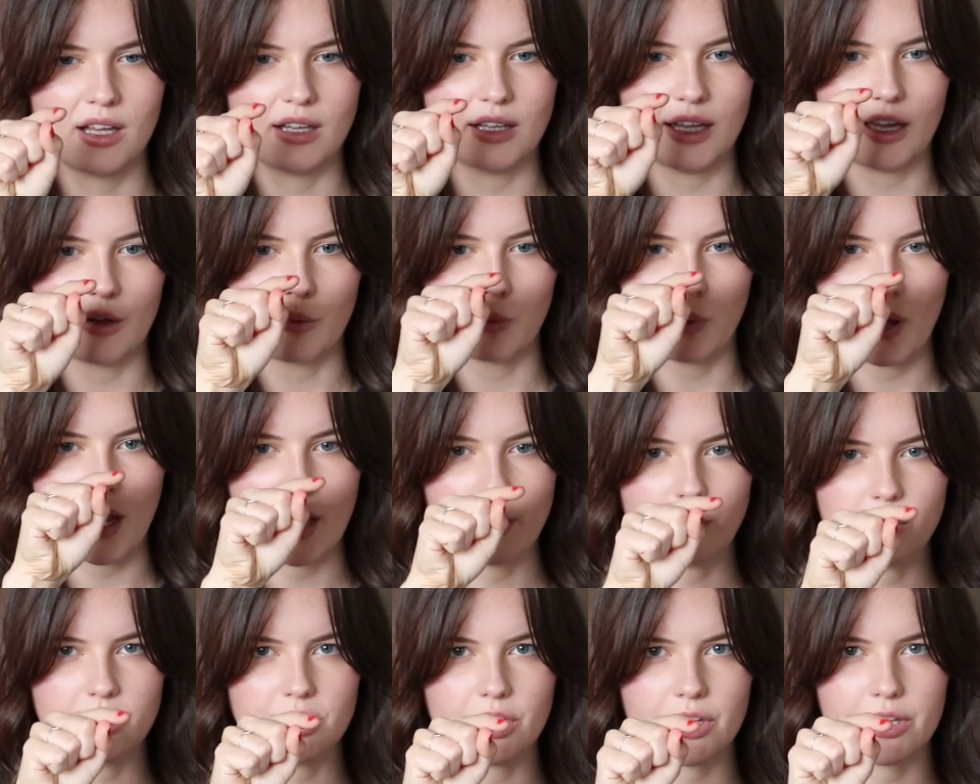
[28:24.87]
like
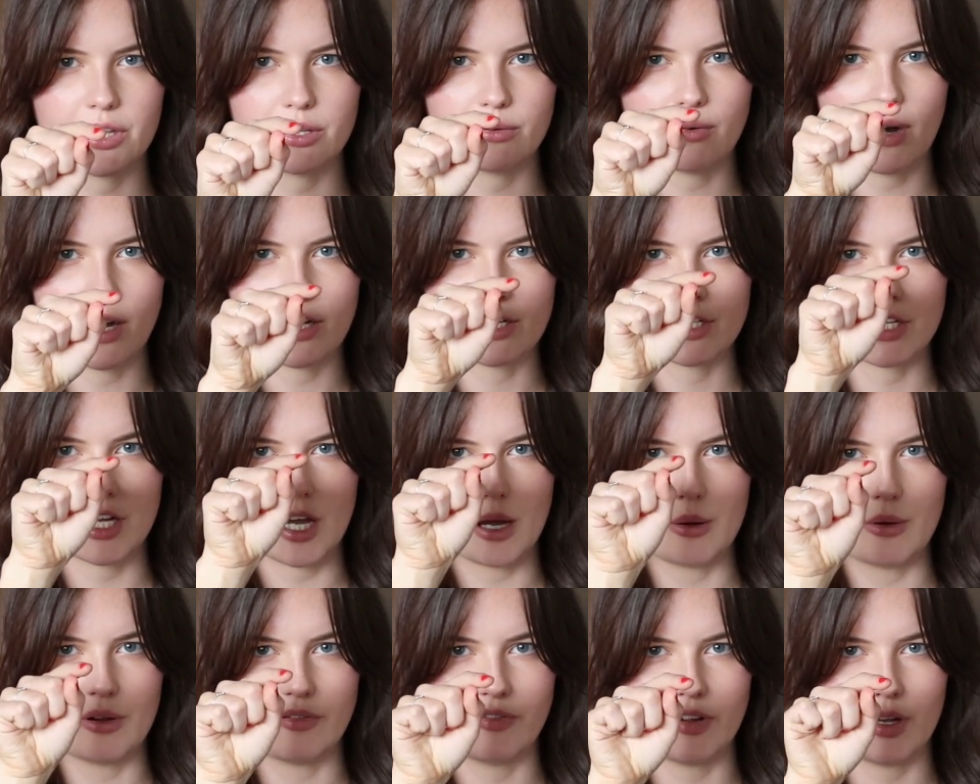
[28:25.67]
where would the thread
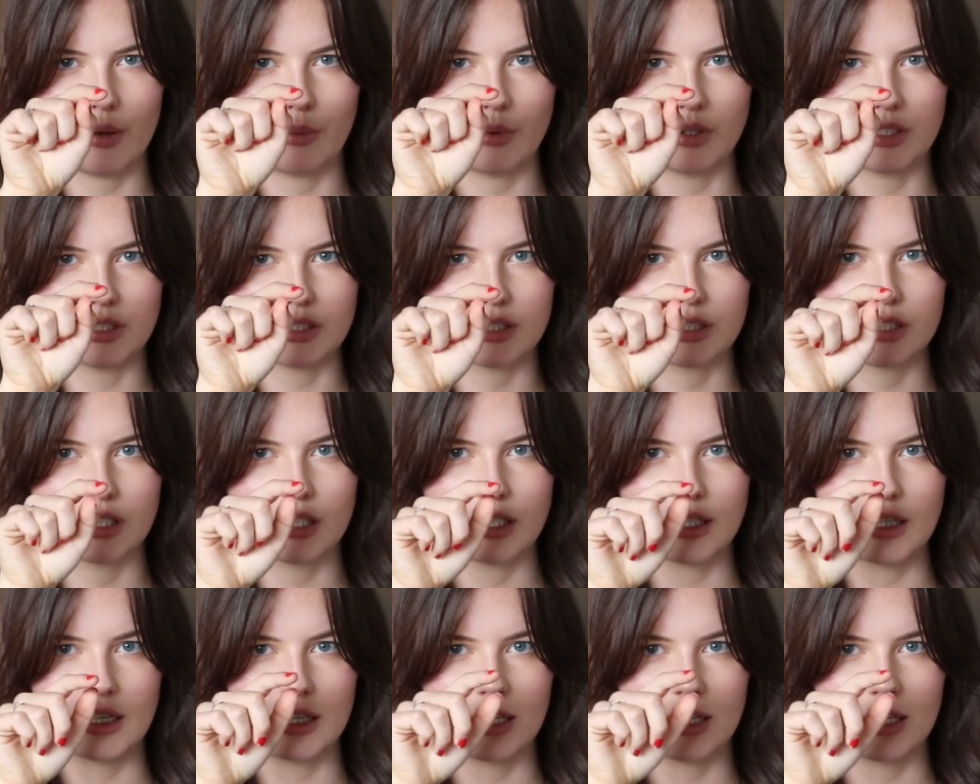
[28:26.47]
go if it was